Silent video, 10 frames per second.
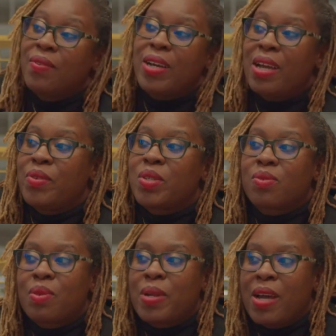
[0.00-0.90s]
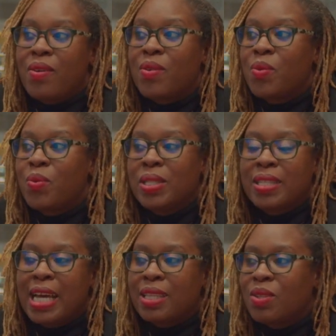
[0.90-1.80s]
5 years from now will
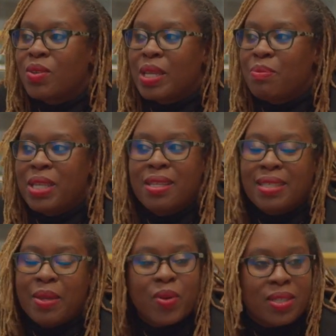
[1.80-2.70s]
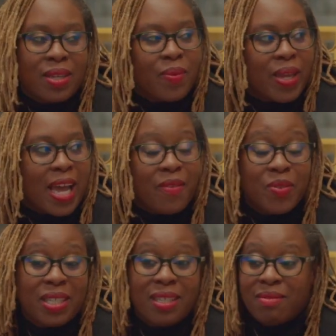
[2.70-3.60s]
not look and be the same ones that we have
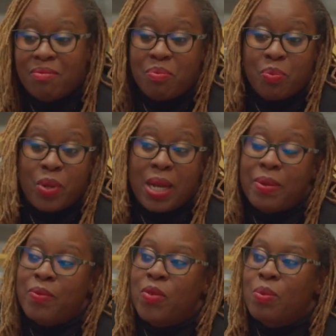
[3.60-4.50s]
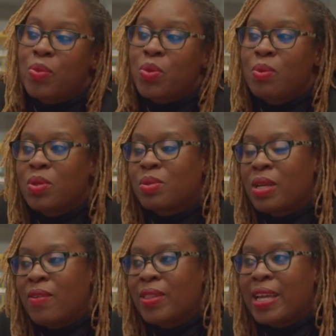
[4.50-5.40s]
seen probably through most of
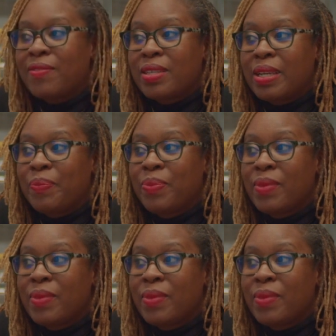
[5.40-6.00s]
our lifetime.